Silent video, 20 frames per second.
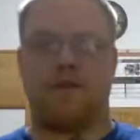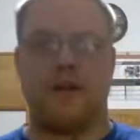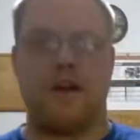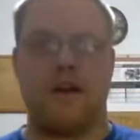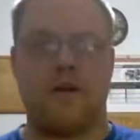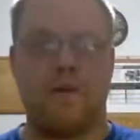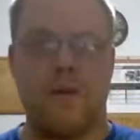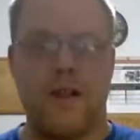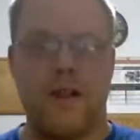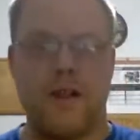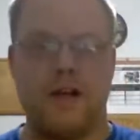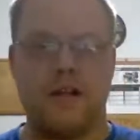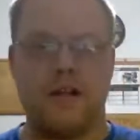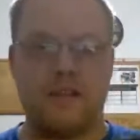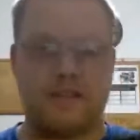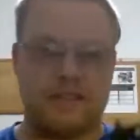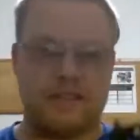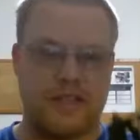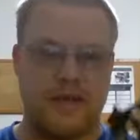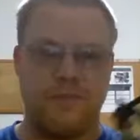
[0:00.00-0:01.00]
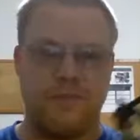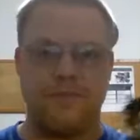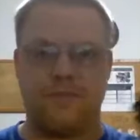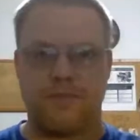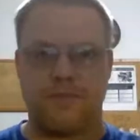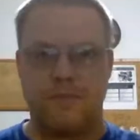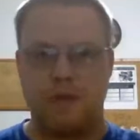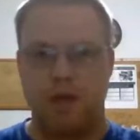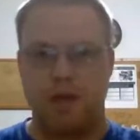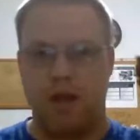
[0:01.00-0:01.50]
the rear wheels
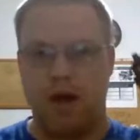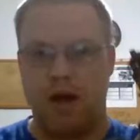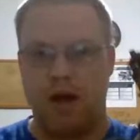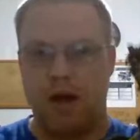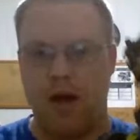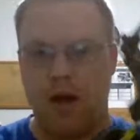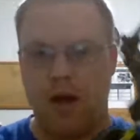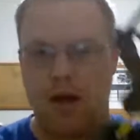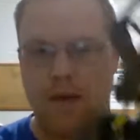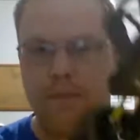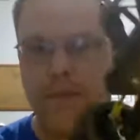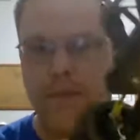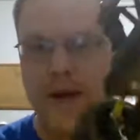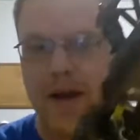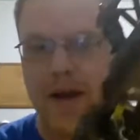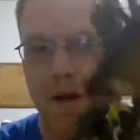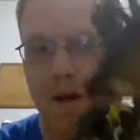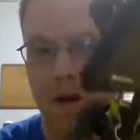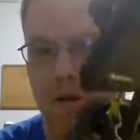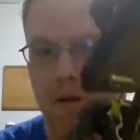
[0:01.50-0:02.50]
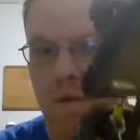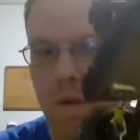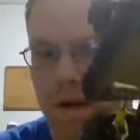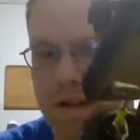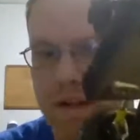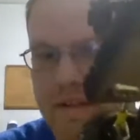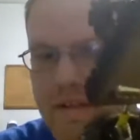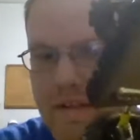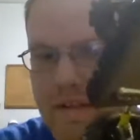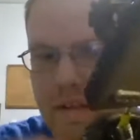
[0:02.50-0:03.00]
on my old
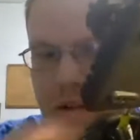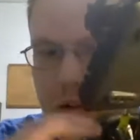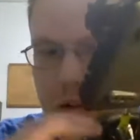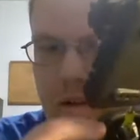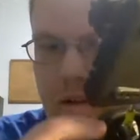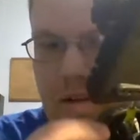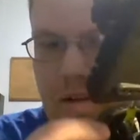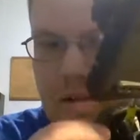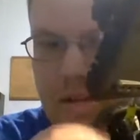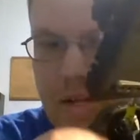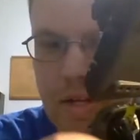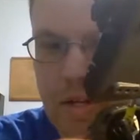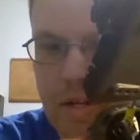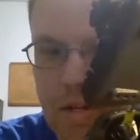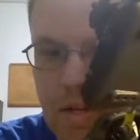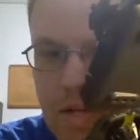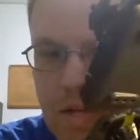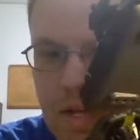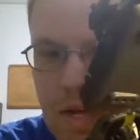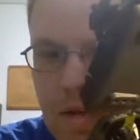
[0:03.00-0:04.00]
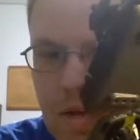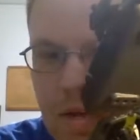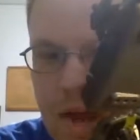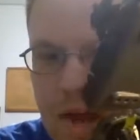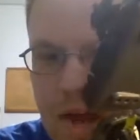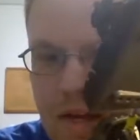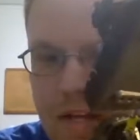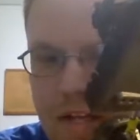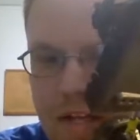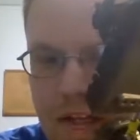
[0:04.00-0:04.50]
ones. The glue
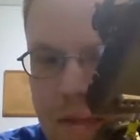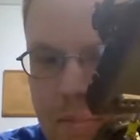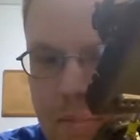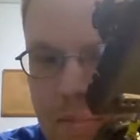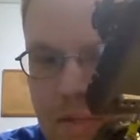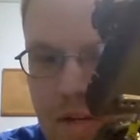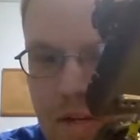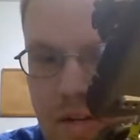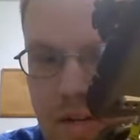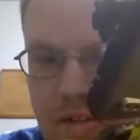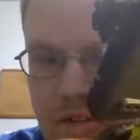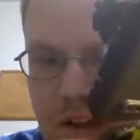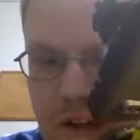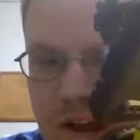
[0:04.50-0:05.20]
had came loose